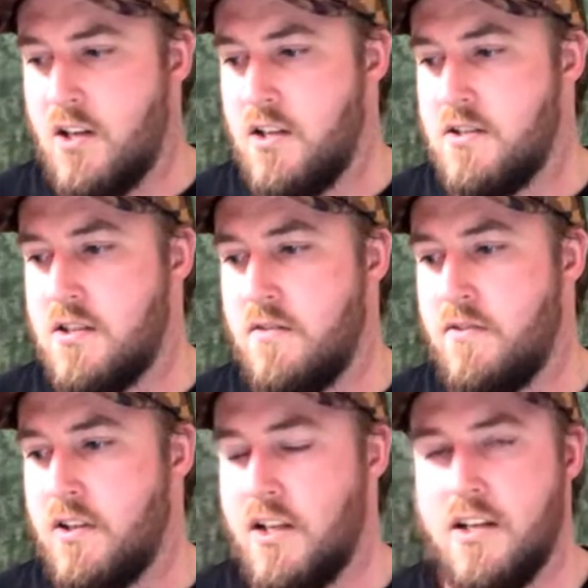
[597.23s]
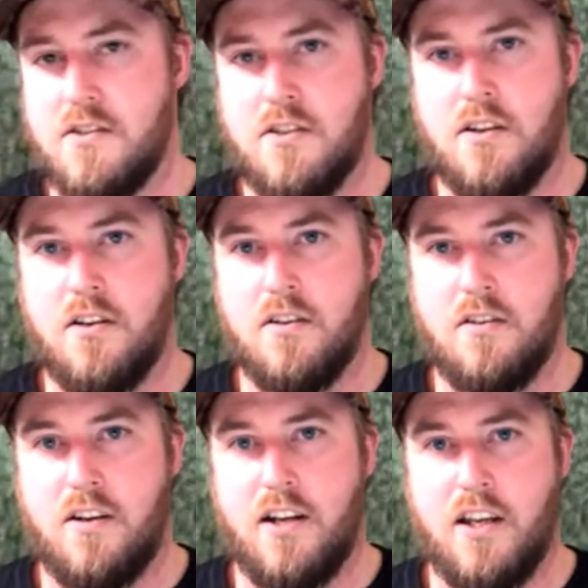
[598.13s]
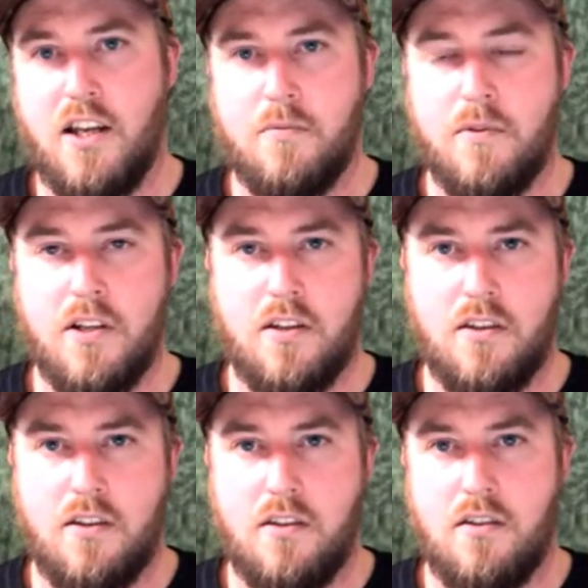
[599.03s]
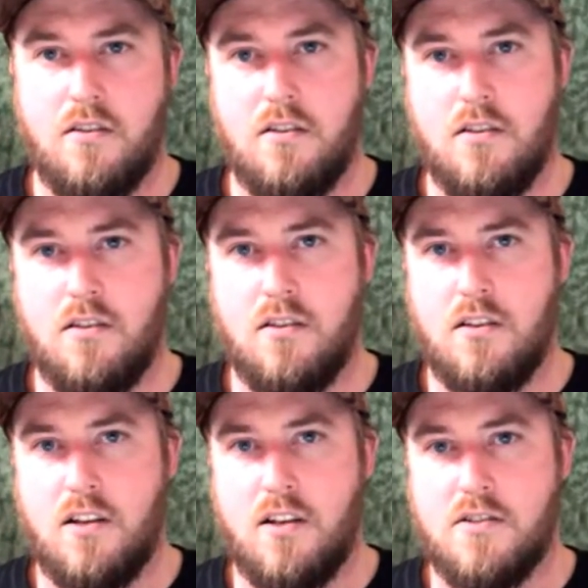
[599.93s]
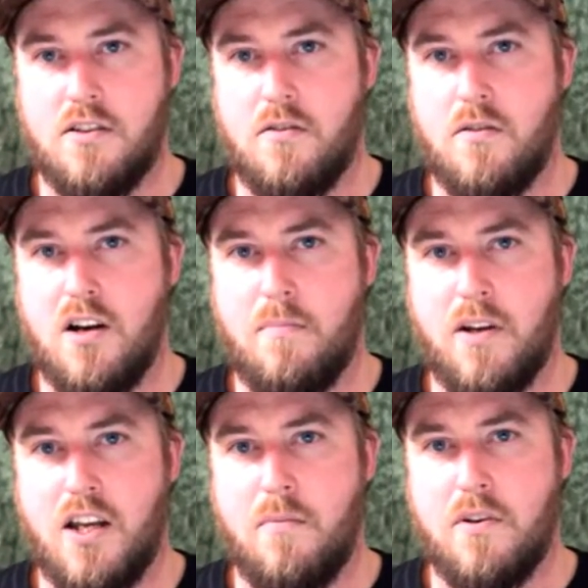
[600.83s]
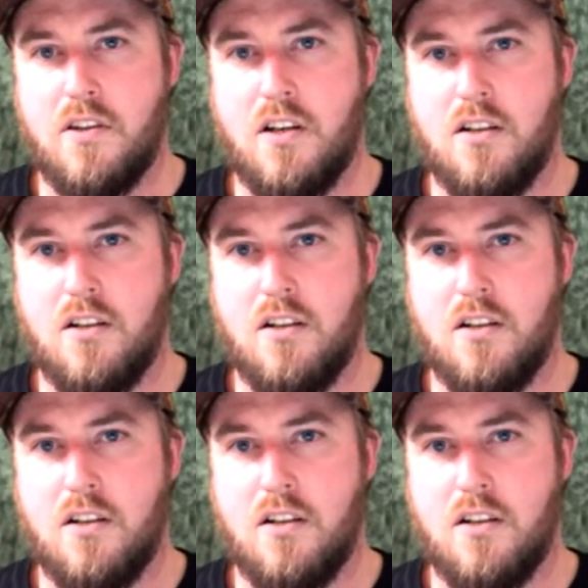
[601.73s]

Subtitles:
and stuff like that. So I kept with, as I grew up, I kept with